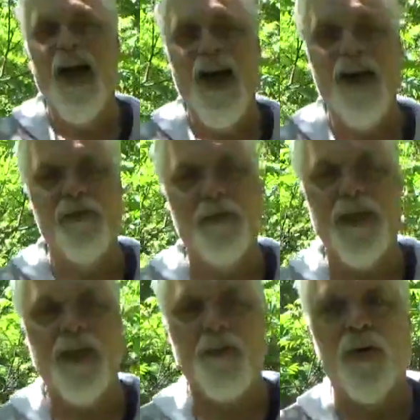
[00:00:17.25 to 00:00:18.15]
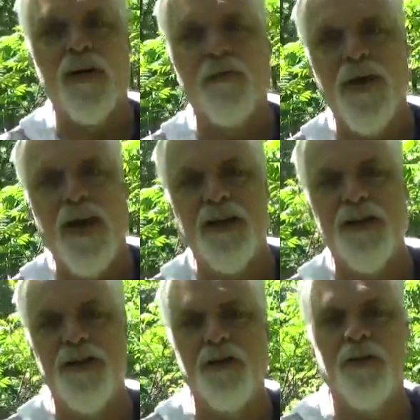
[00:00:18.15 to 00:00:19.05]
Hi everybody, welcome back
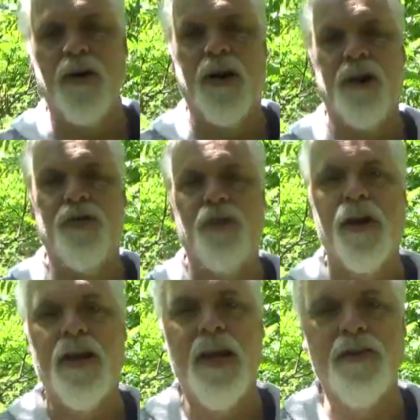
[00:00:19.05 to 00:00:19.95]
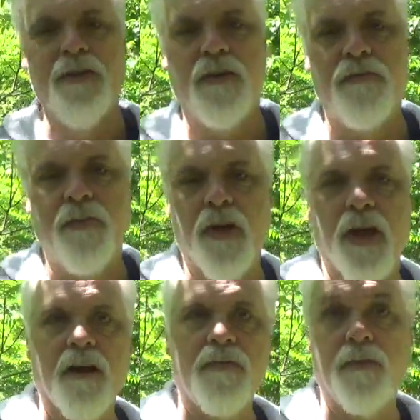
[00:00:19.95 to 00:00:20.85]
to our 30 days
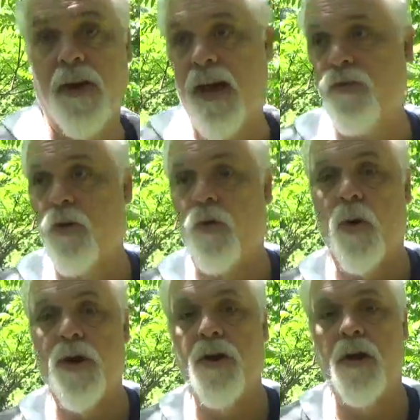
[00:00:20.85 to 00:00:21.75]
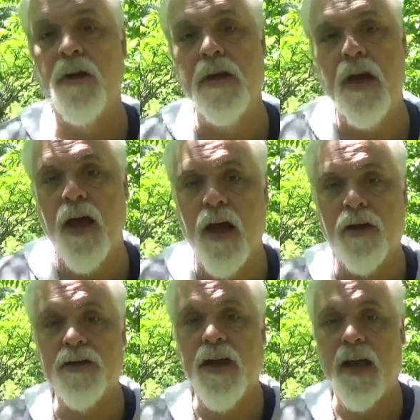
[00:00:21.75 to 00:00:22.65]
of natural wonder,
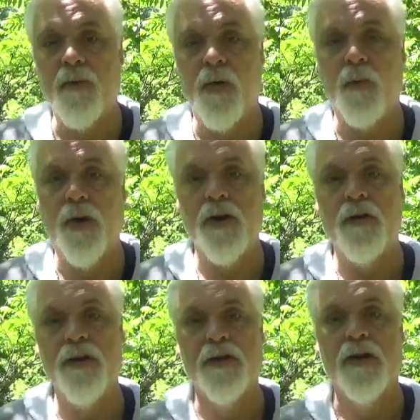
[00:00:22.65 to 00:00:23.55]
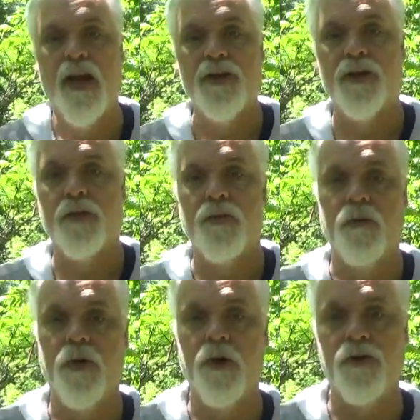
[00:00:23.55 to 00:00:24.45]
understanding what wonder is in nature through
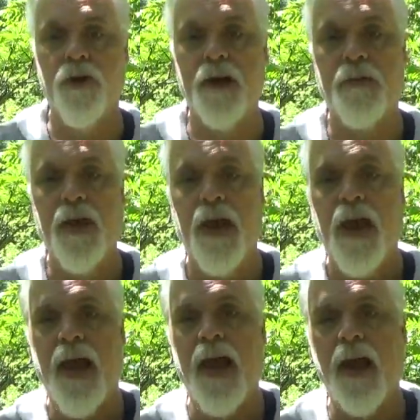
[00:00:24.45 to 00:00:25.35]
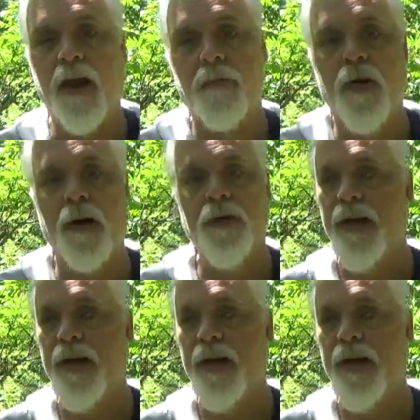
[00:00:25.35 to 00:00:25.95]
poetry. And our prompt